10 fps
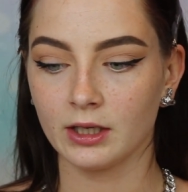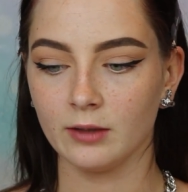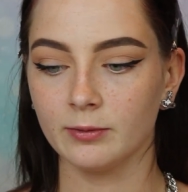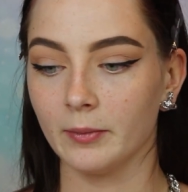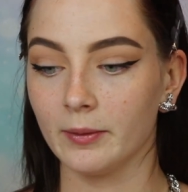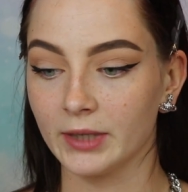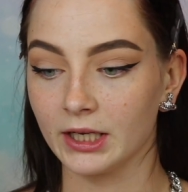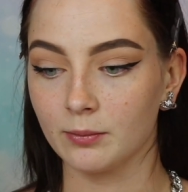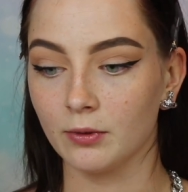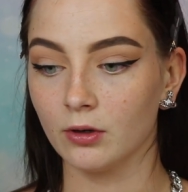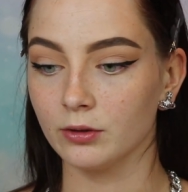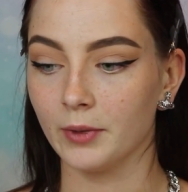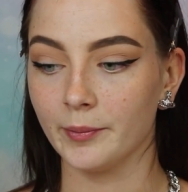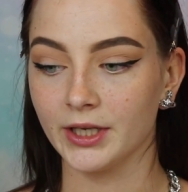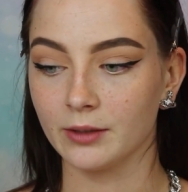keeping my makeup on
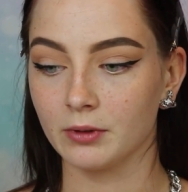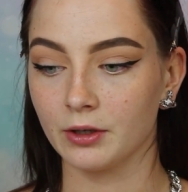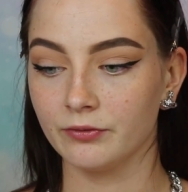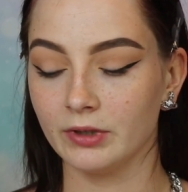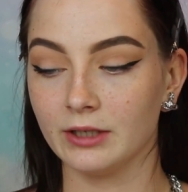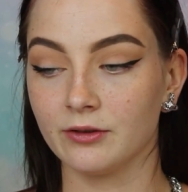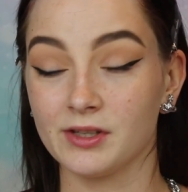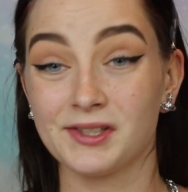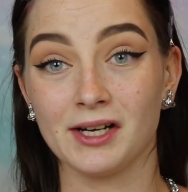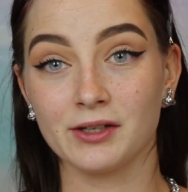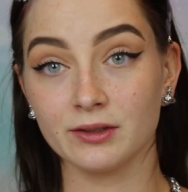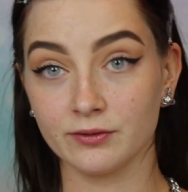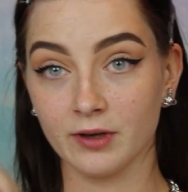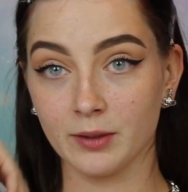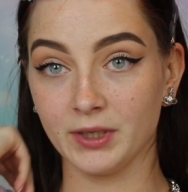and my makeup going really crusty, I
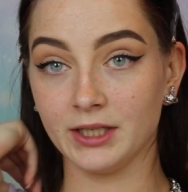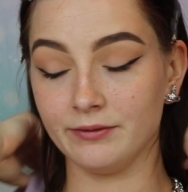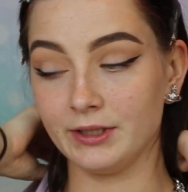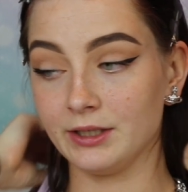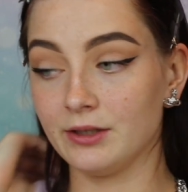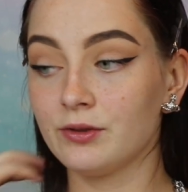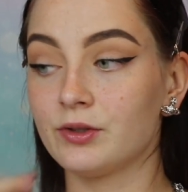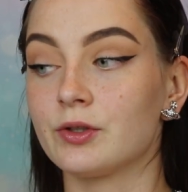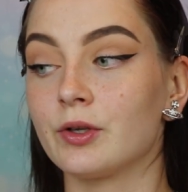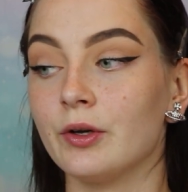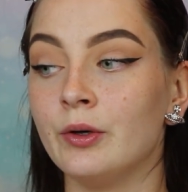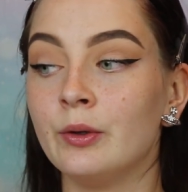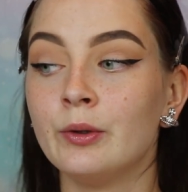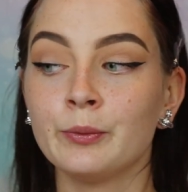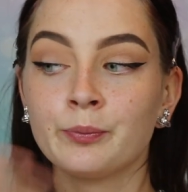couldn't find many videos,
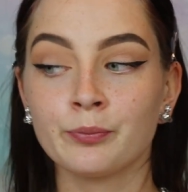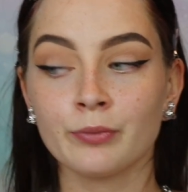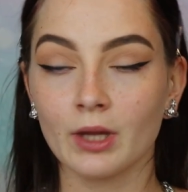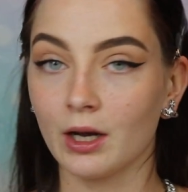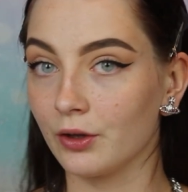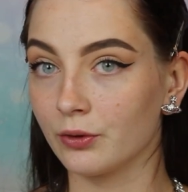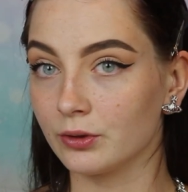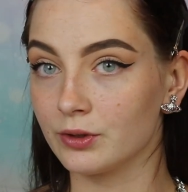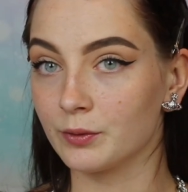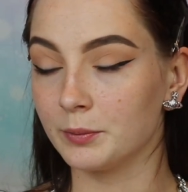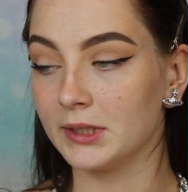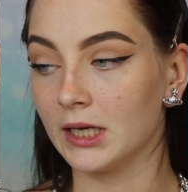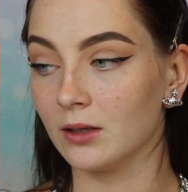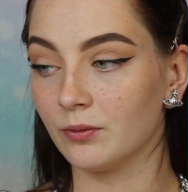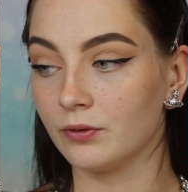so I thought this would
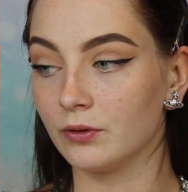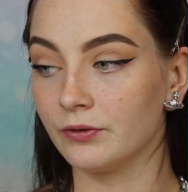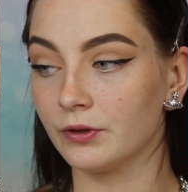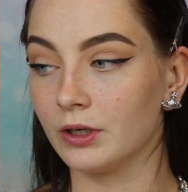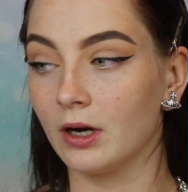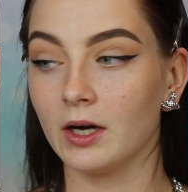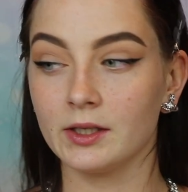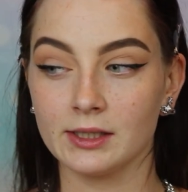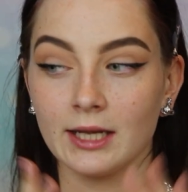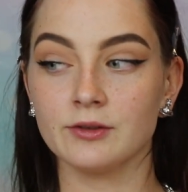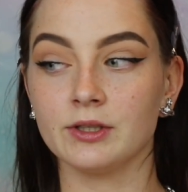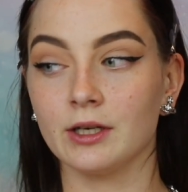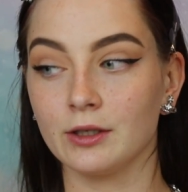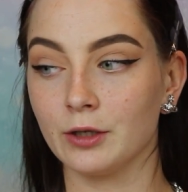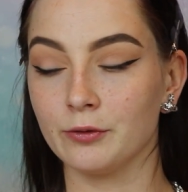be helpful for you guys and how
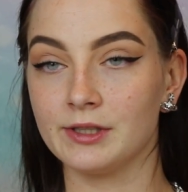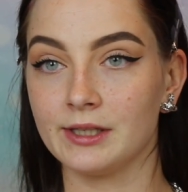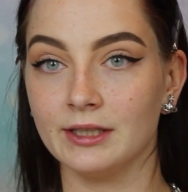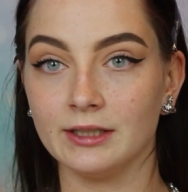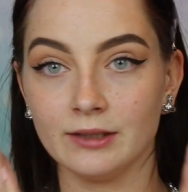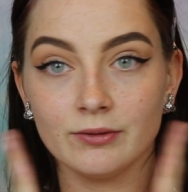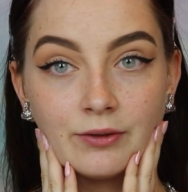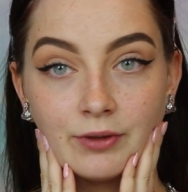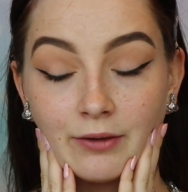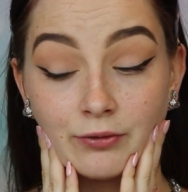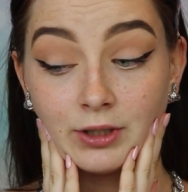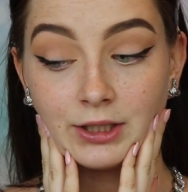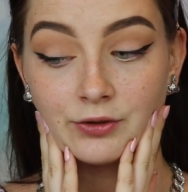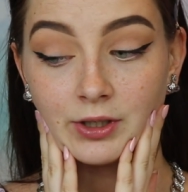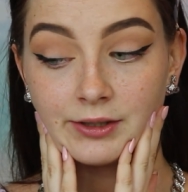to get glowy skin even if you have
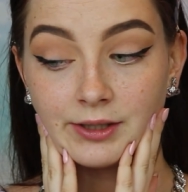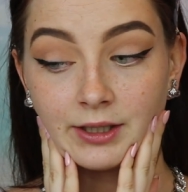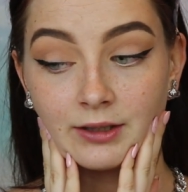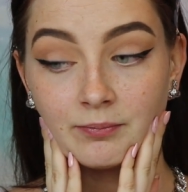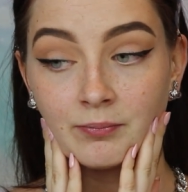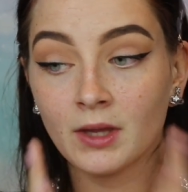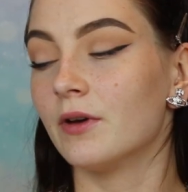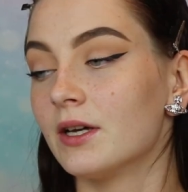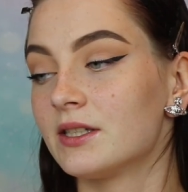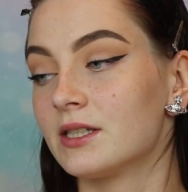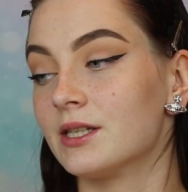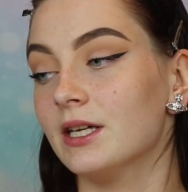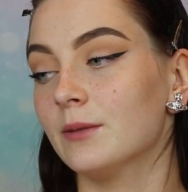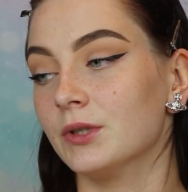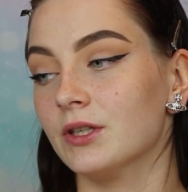really dry skin. My first
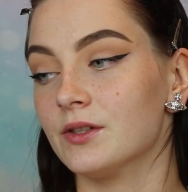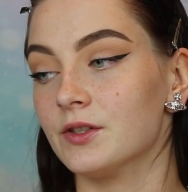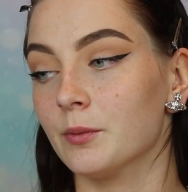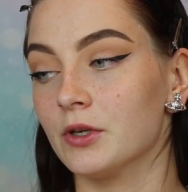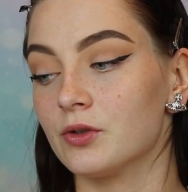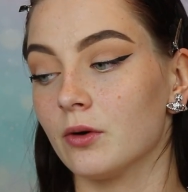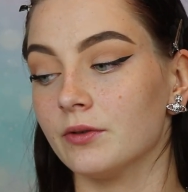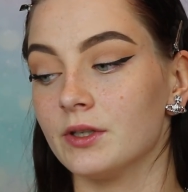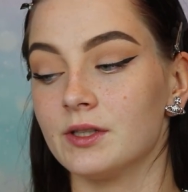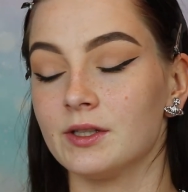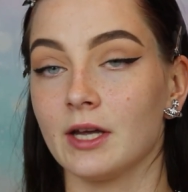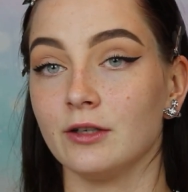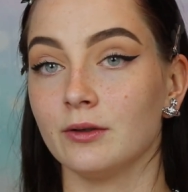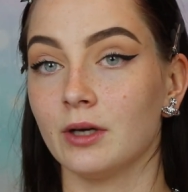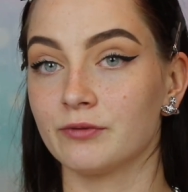tip, and this is the most obvious, is
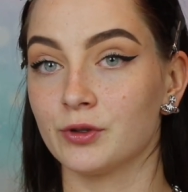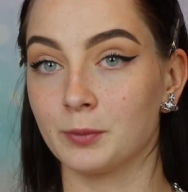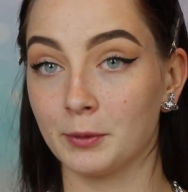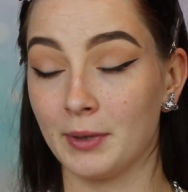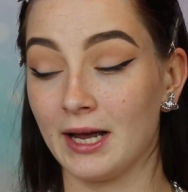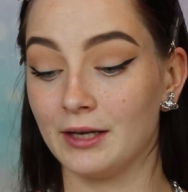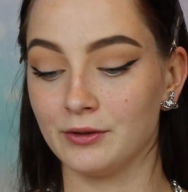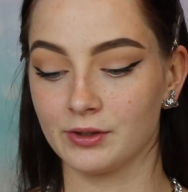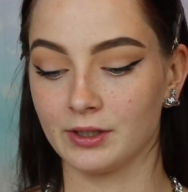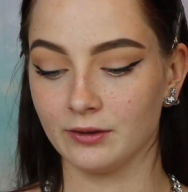that you have to prepare your